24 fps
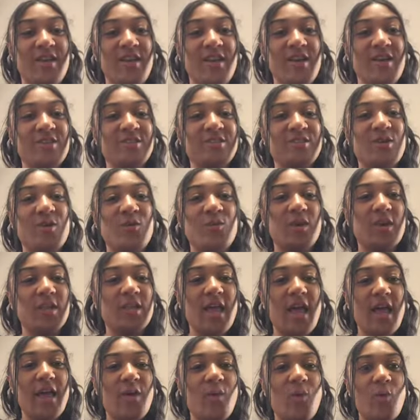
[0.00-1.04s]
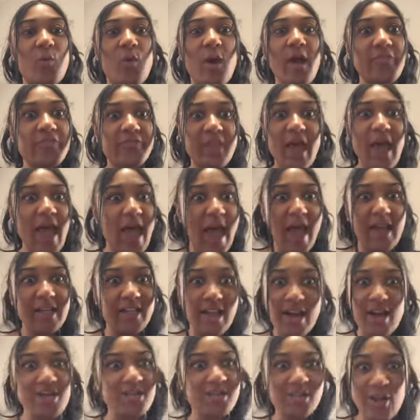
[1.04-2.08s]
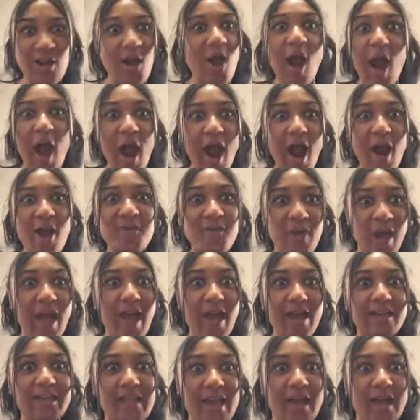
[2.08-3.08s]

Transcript: So we're like, what the heck? There's the car, right?